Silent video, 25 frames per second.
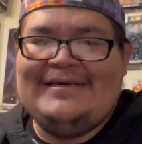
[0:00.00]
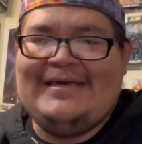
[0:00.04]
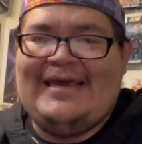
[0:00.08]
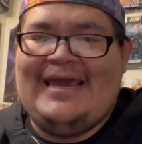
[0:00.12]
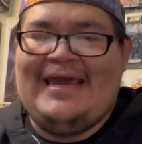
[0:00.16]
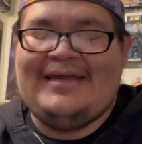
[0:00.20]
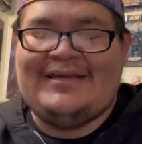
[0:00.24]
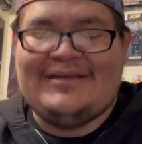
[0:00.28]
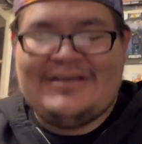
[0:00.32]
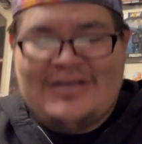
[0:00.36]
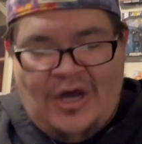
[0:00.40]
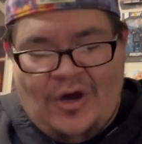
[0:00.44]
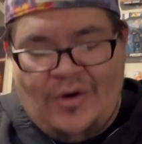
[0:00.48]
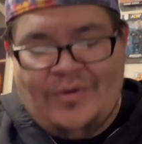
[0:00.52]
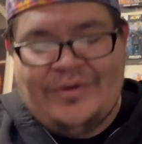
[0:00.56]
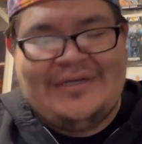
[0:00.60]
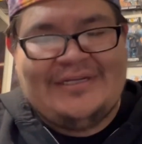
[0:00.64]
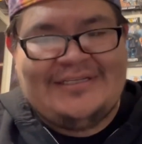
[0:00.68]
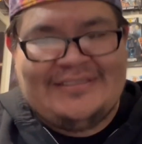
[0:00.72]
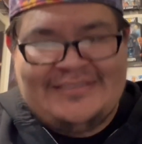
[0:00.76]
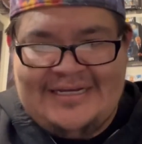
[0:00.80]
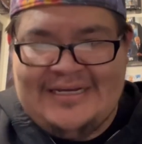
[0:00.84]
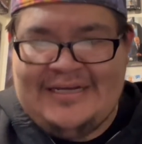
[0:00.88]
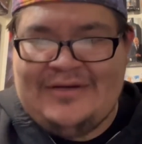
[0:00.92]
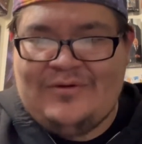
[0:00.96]
And Cody
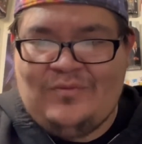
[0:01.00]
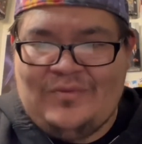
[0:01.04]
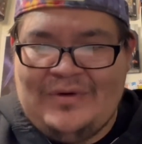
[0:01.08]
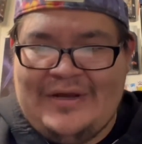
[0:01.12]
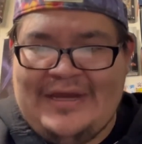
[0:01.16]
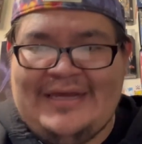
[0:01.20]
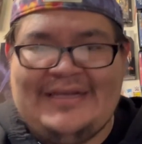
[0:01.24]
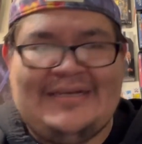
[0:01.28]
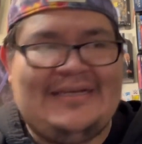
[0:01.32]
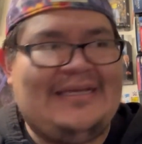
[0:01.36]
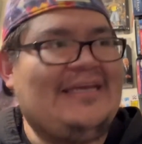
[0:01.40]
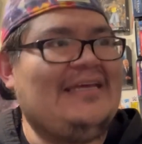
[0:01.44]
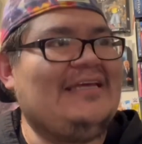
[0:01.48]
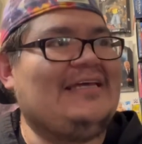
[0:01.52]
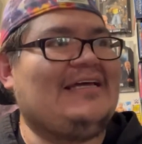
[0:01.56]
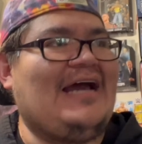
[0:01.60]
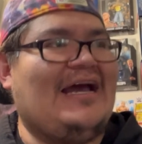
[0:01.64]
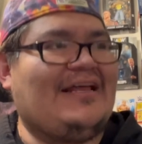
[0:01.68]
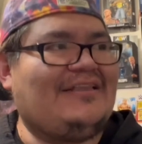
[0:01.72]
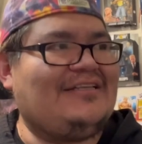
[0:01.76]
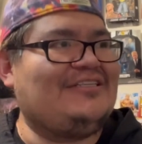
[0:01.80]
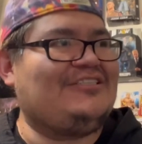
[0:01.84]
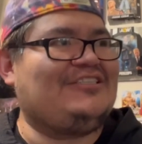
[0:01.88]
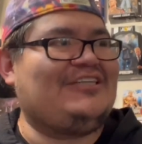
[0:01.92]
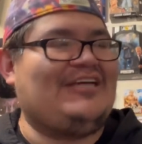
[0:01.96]
did win. He
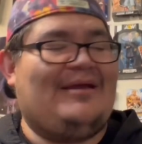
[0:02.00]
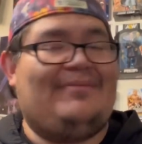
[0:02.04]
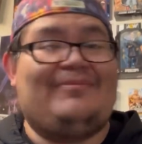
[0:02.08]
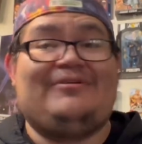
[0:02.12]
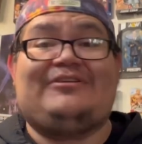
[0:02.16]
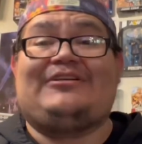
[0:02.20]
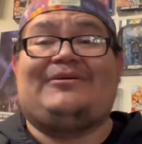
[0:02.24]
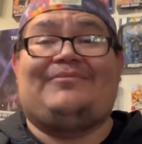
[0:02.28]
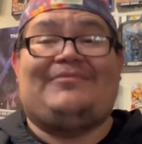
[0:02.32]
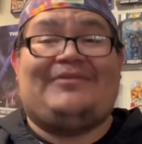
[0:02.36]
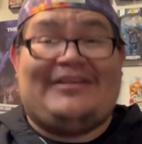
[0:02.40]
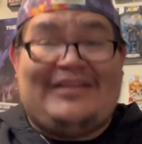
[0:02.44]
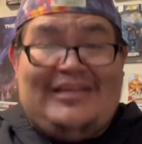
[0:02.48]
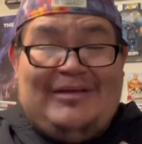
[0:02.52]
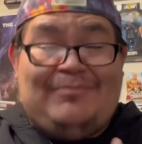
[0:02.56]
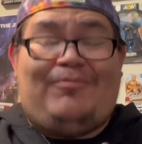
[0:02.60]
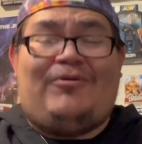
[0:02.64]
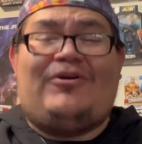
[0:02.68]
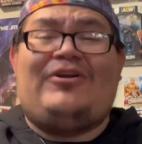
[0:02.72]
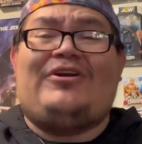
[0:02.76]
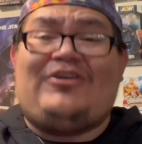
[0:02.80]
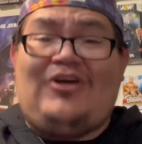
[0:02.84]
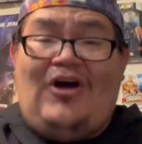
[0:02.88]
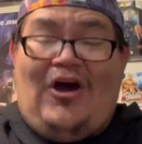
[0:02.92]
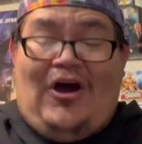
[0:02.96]
got the championship. I mean, he
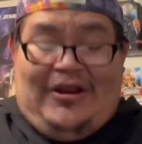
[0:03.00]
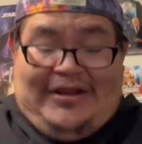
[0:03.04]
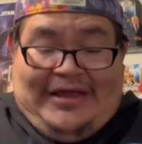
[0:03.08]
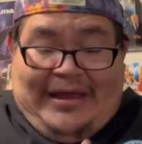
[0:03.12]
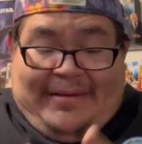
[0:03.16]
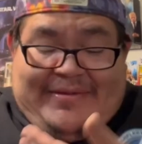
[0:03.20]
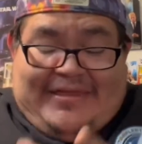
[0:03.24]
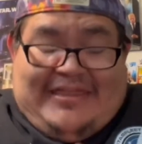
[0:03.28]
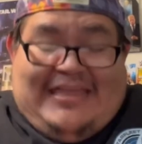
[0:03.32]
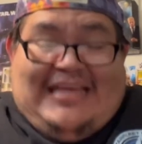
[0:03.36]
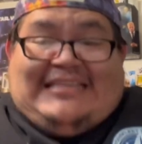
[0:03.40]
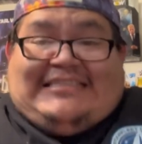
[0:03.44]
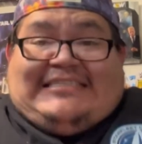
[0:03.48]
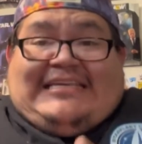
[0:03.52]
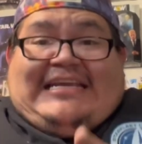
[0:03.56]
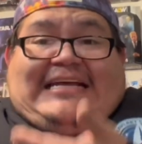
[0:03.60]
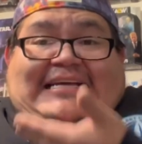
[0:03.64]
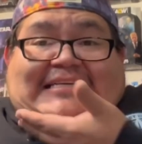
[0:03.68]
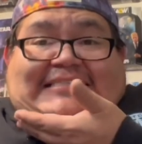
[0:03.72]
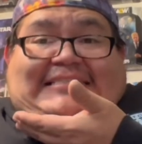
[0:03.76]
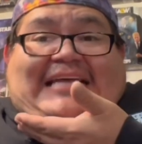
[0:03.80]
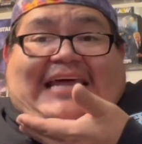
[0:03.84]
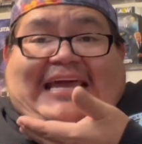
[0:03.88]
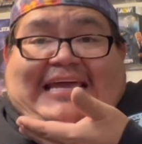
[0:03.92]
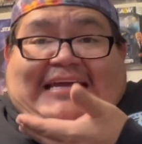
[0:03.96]
put it on. I mean, this thing
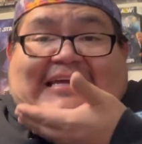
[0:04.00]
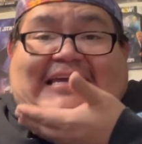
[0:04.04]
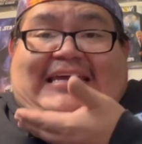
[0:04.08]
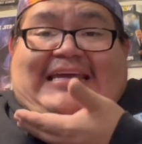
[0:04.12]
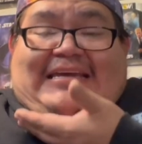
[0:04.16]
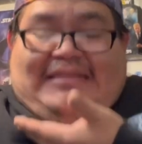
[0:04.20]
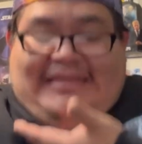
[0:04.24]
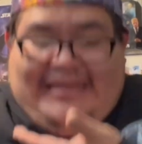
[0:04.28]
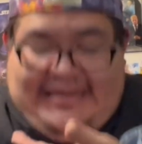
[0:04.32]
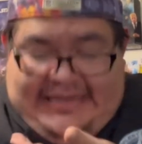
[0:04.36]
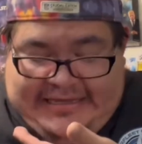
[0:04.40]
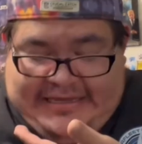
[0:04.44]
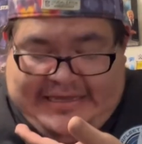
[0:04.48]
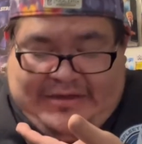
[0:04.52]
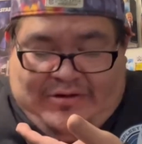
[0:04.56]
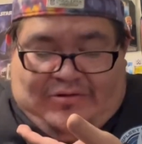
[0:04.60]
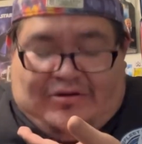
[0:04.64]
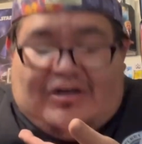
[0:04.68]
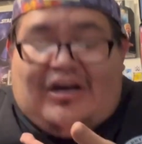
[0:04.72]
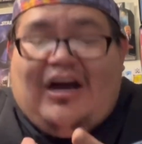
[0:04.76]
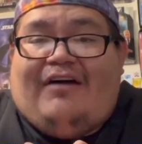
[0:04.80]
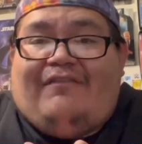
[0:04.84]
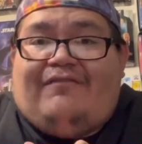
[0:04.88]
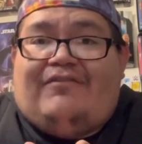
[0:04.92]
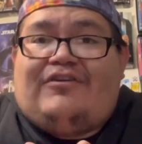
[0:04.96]
is like it
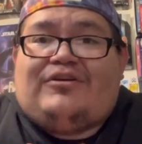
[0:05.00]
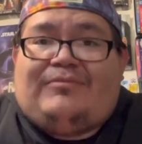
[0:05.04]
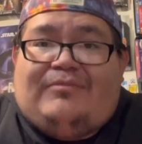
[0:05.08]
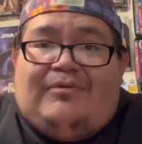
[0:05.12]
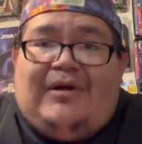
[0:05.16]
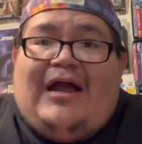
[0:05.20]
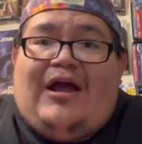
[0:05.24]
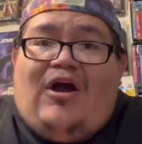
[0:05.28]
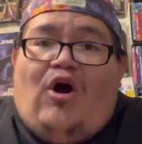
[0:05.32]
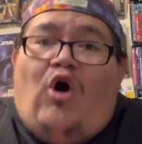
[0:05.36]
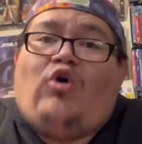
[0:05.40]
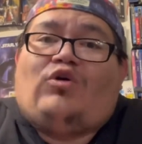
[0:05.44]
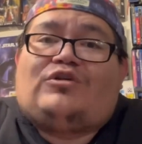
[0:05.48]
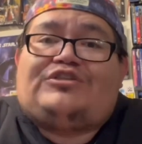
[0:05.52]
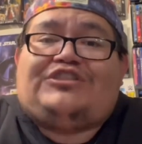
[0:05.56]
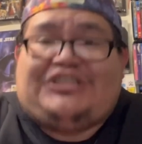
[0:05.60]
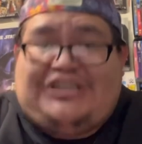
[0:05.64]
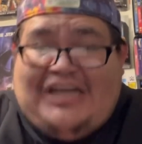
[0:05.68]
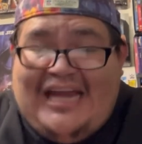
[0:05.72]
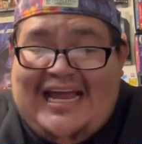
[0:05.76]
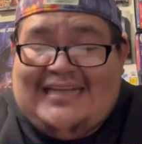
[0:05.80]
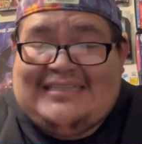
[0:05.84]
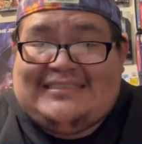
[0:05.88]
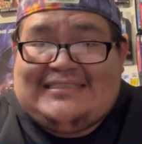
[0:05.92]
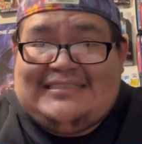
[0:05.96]
covered my whole
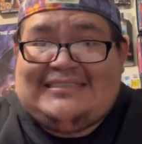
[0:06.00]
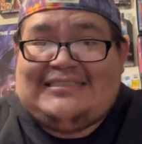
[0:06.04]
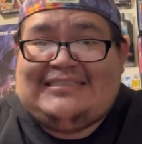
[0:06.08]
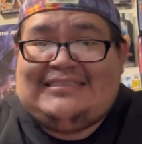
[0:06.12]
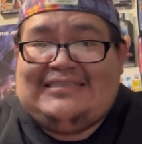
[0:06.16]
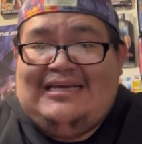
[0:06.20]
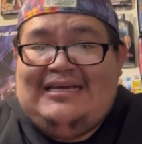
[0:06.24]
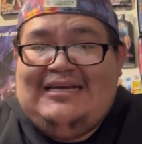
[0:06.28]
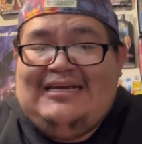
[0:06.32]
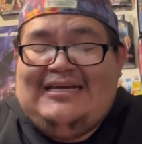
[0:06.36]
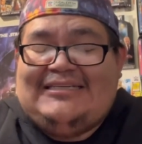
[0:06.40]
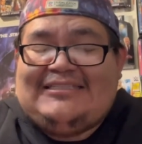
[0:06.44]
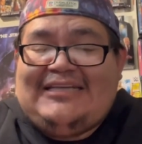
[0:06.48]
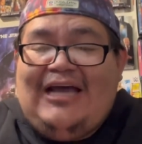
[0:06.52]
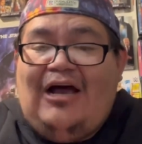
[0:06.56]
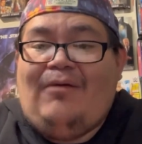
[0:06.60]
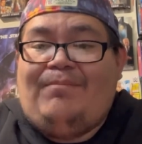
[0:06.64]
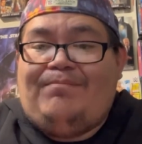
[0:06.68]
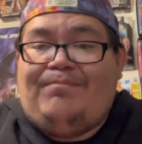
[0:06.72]
chest. It's how